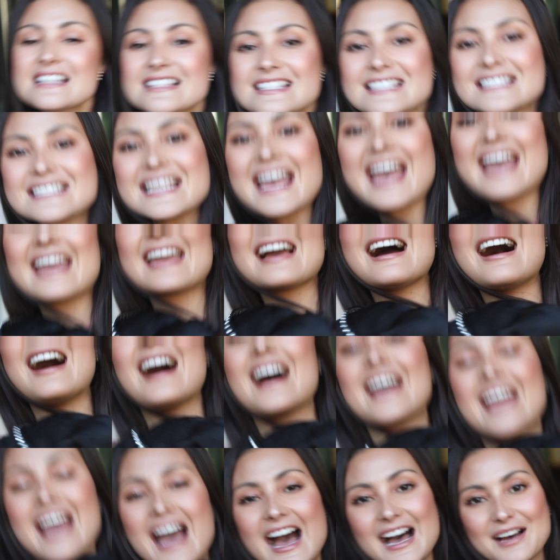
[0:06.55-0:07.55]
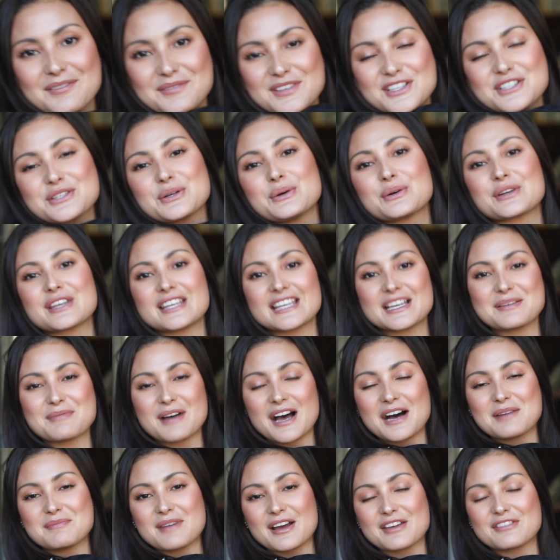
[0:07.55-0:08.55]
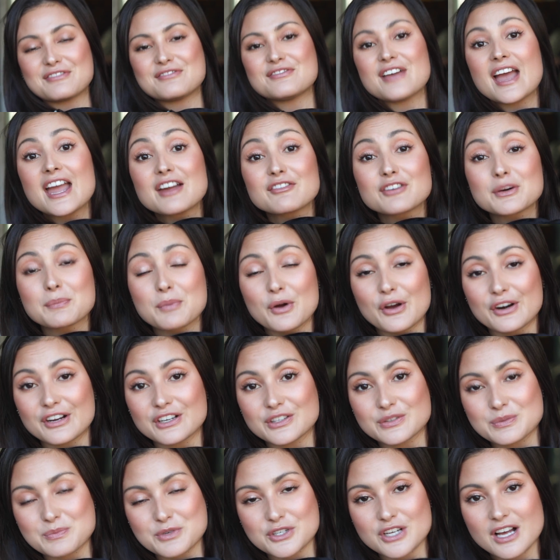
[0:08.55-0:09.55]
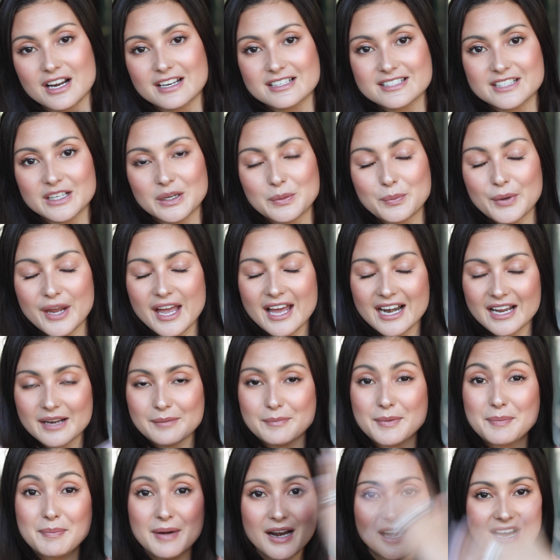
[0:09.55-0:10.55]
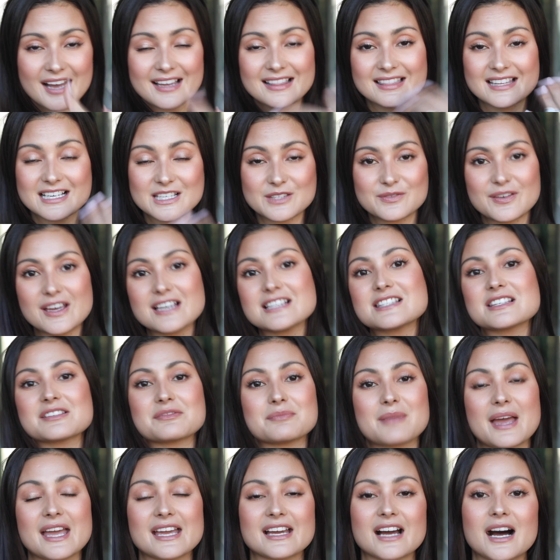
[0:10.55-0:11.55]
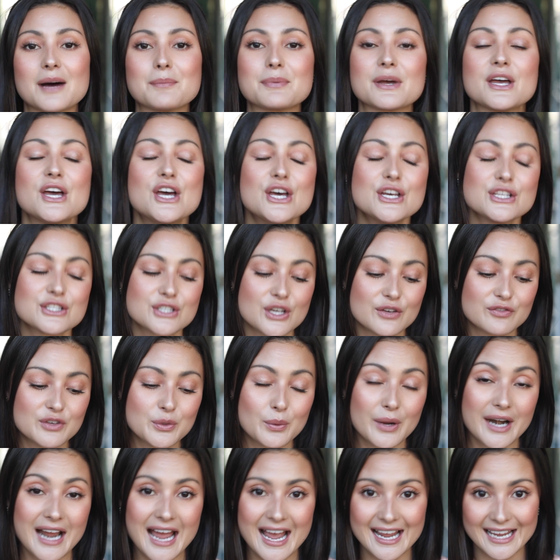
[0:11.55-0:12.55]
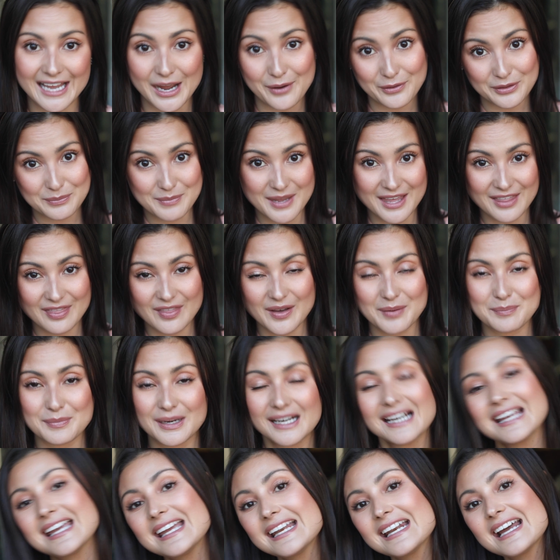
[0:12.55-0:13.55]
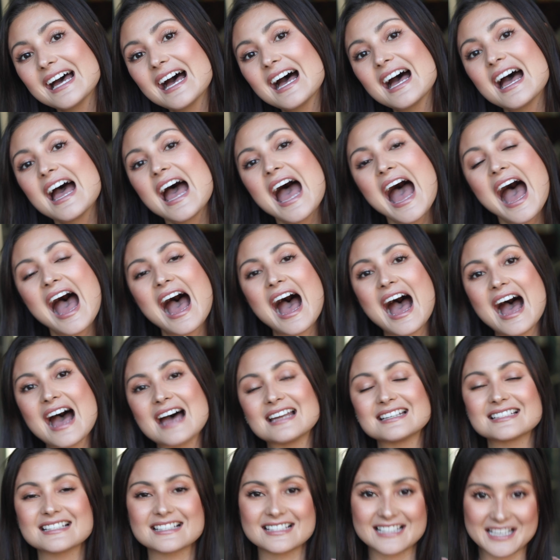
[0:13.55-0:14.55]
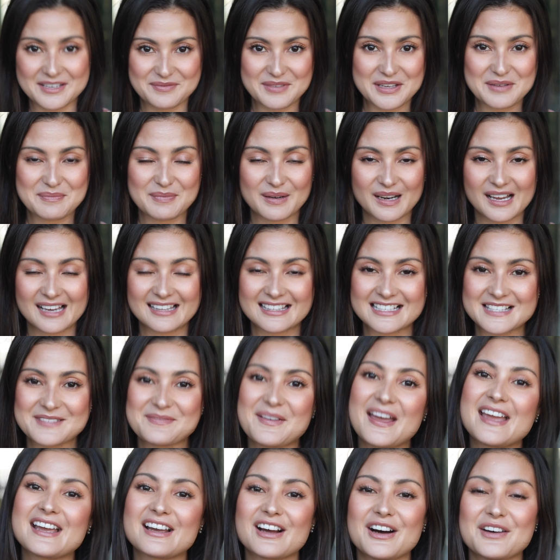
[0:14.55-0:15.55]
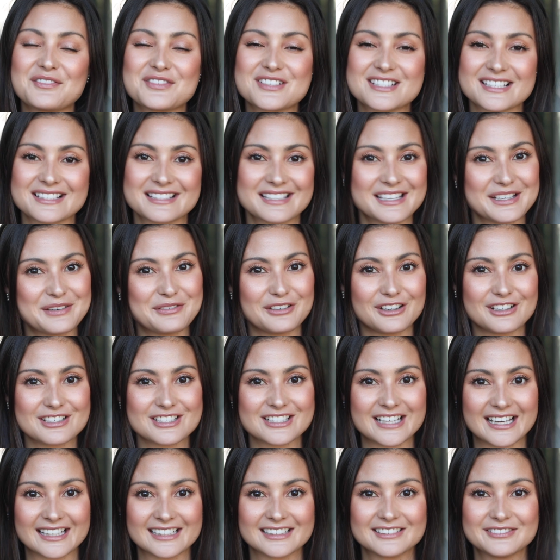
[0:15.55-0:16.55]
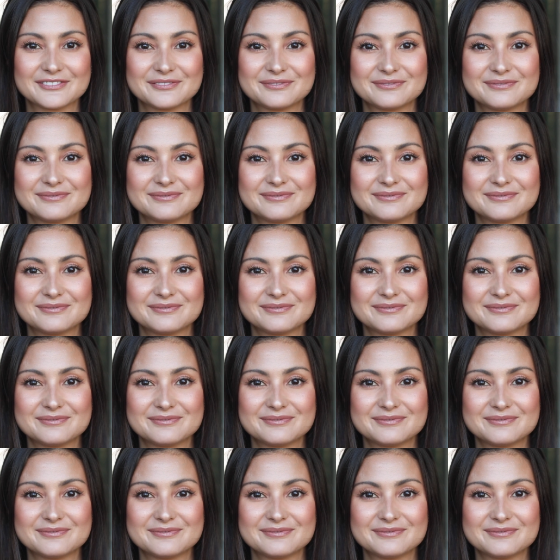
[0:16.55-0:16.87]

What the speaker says: Today I am talking about my favourite products from Charlotte Tilbury, and I'm applying this face of makeup. So if you want to hang out with me in Thumbelina and see me apply this makeup, just keep watching.